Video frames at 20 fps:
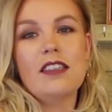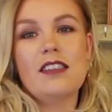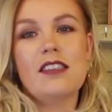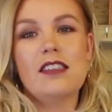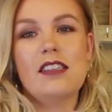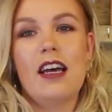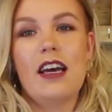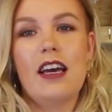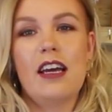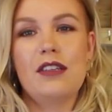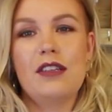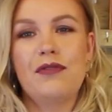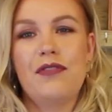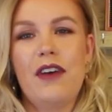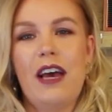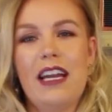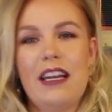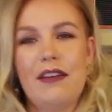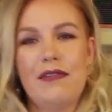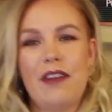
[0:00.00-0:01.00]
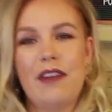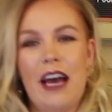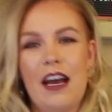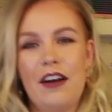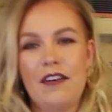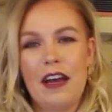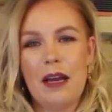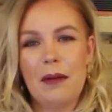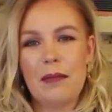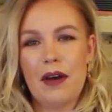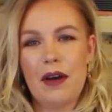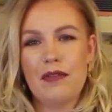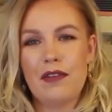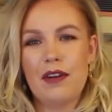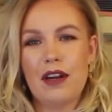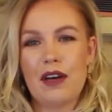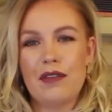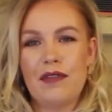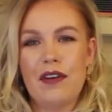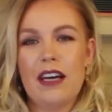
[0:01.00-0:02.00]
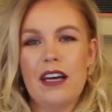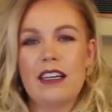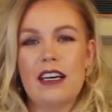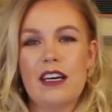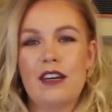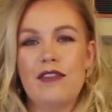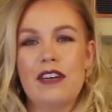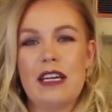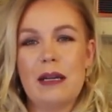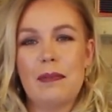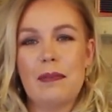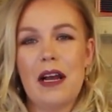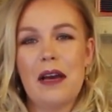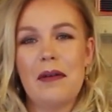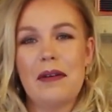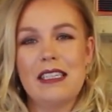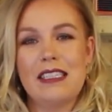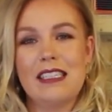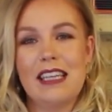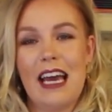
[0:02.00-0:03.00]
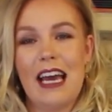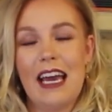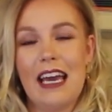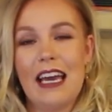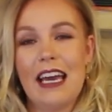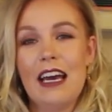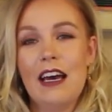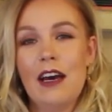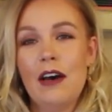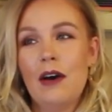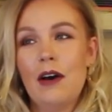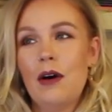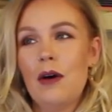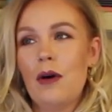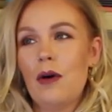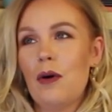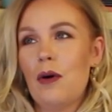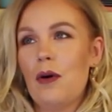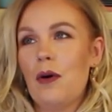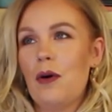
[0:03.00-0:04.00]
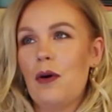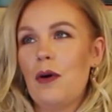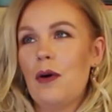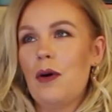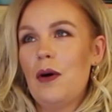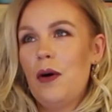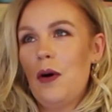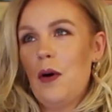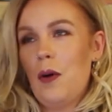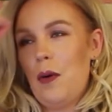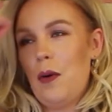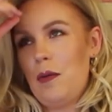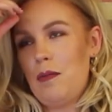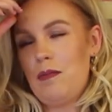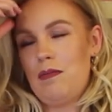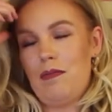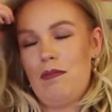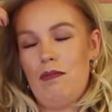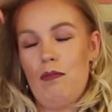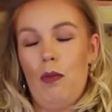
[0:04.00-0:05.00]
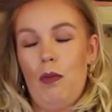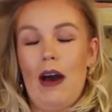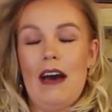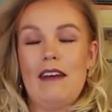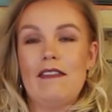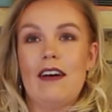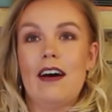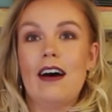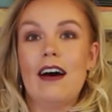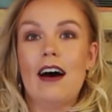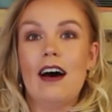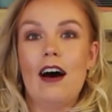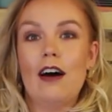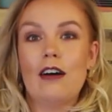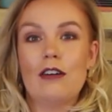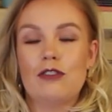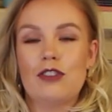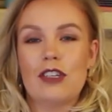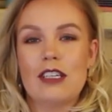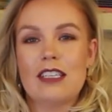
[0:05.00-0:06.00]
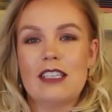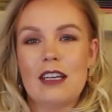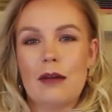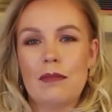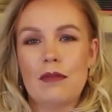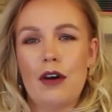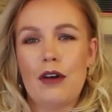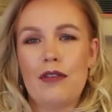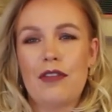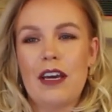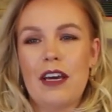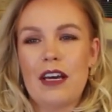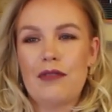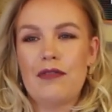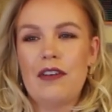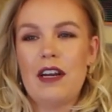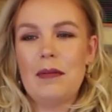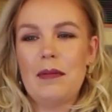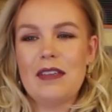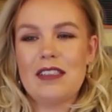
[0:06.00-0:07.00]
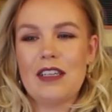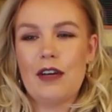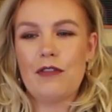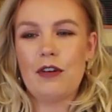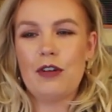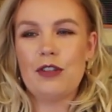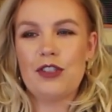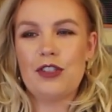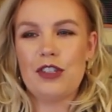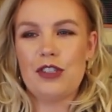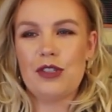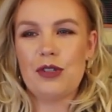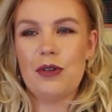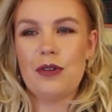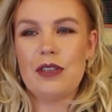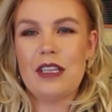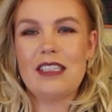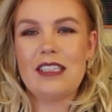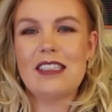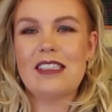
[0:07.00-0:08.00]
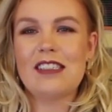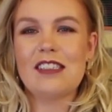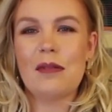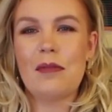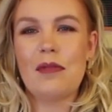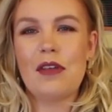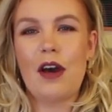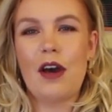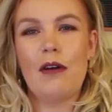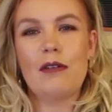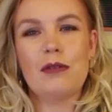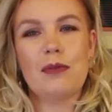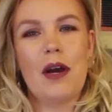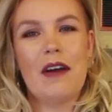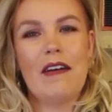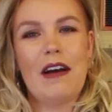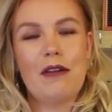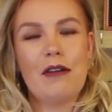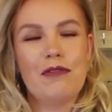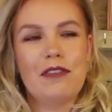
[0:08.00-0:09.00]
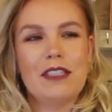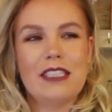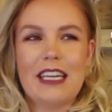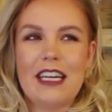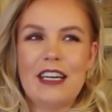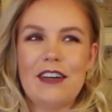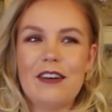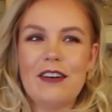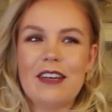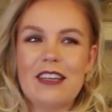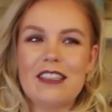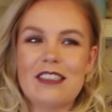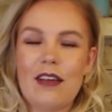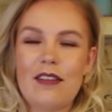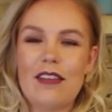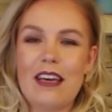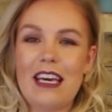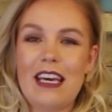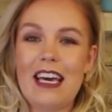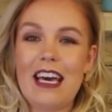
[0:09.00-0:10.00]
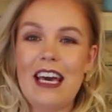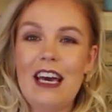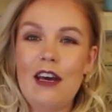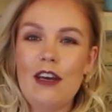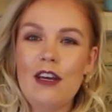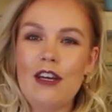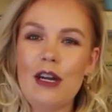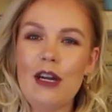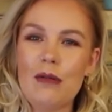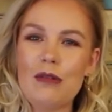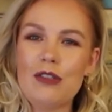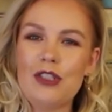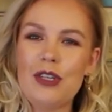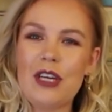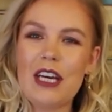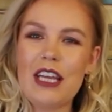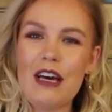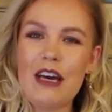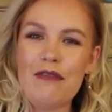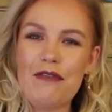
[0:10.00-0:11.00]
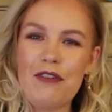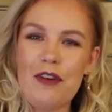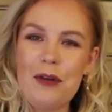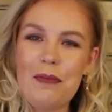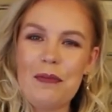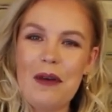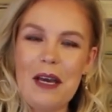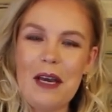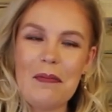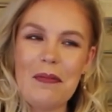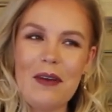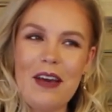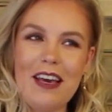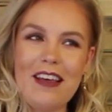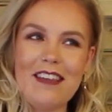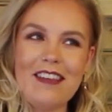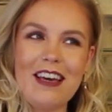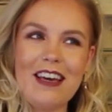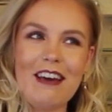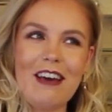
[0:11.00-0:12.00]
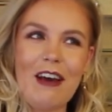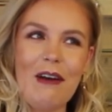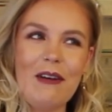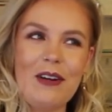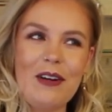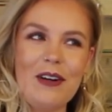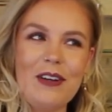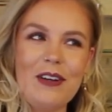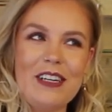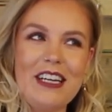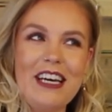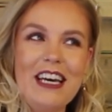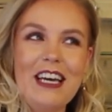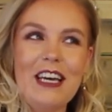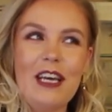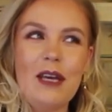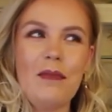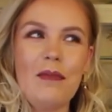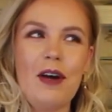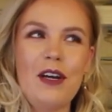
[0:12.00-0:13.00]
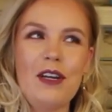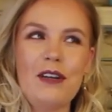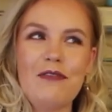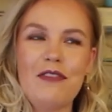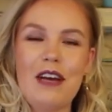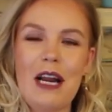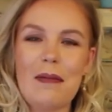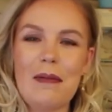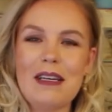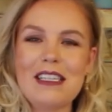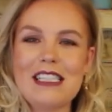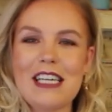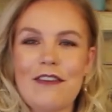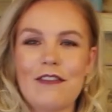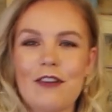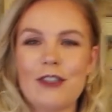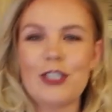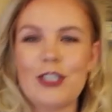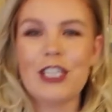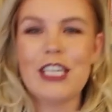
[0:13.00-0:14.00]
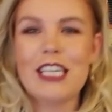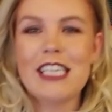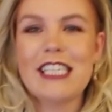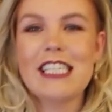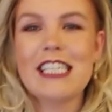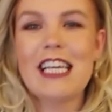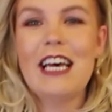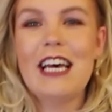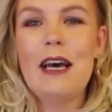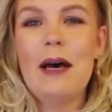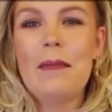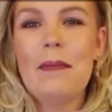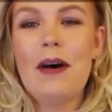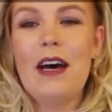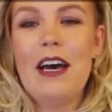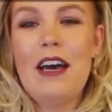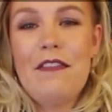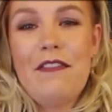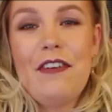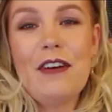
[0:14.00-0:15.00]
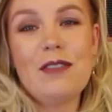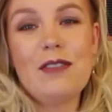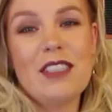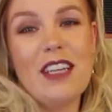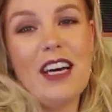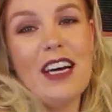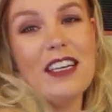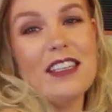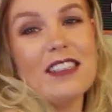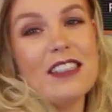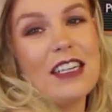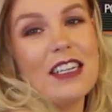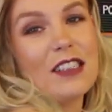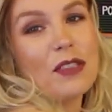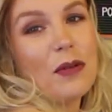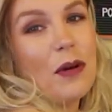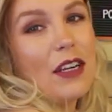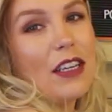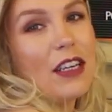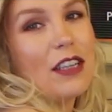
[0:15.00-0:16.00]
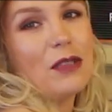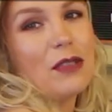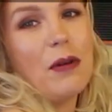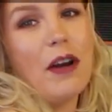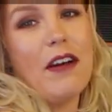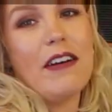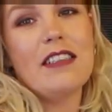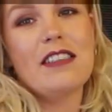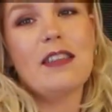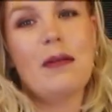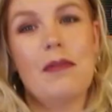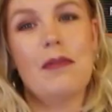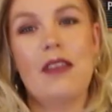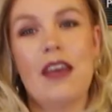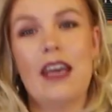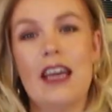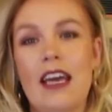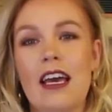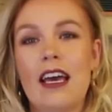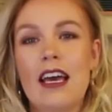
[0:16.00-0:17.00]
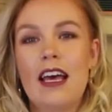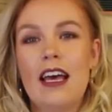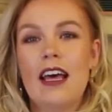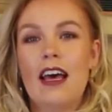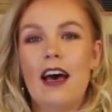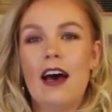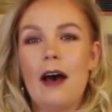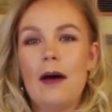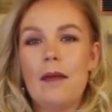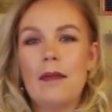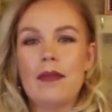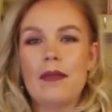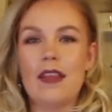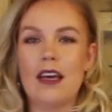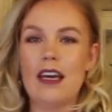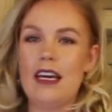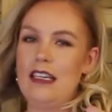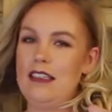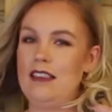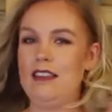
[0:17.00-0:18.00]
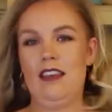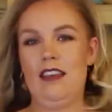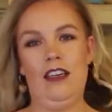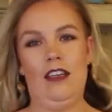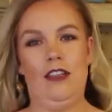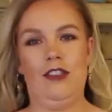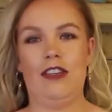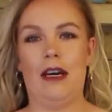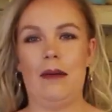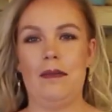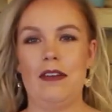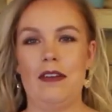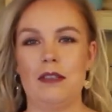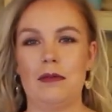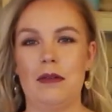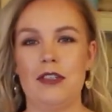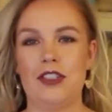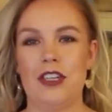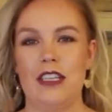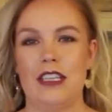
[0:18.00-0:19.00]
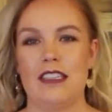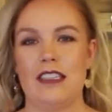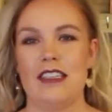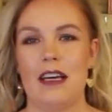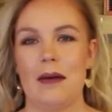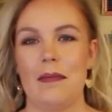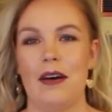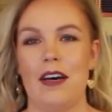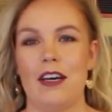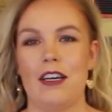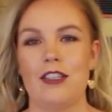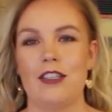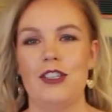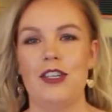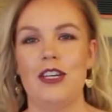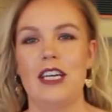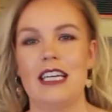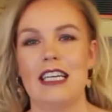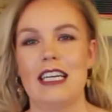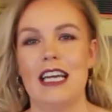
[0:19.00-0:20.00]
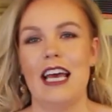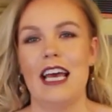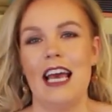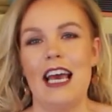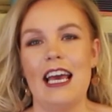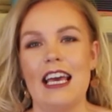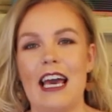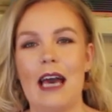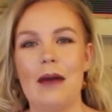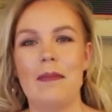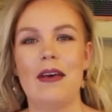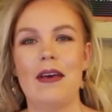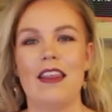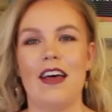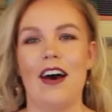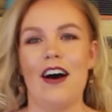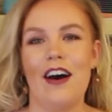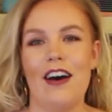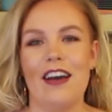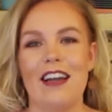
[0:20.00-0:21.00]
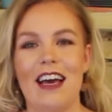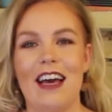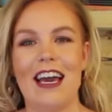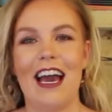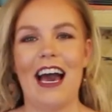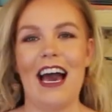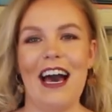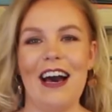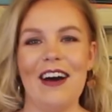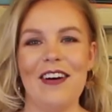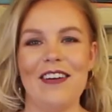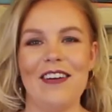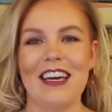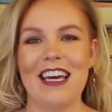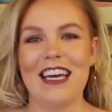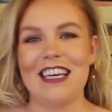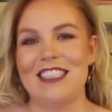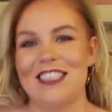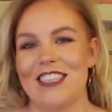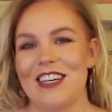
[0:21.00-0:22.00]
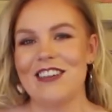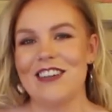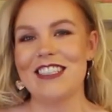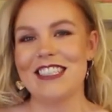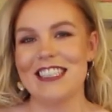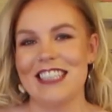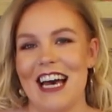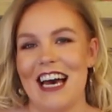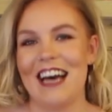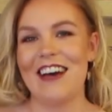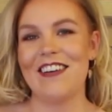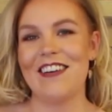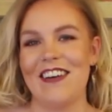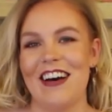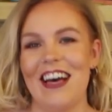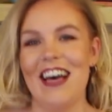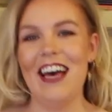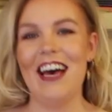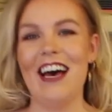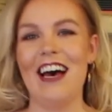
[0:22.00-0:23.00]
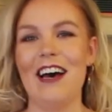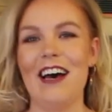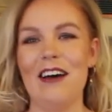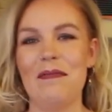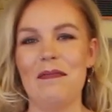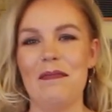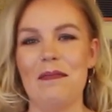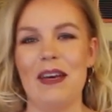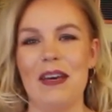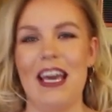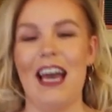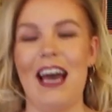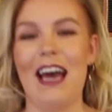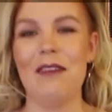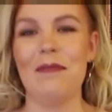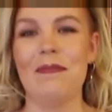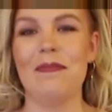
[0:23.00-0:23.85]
does, like, it's fairly flattering, but I feel like if I had like a really bloated day or whatever, I think I'd feel a bit self-conscious, or this isn't something I would wear out for dinner, because I think, you know, once you get that food baby thing going on, you might feel a bit self-conscious. But it feels nice, and it's quite nice wearing something that is strapless, especially in the summer, because you can get a bit of the highlight out and get your shoulders out. But yeah,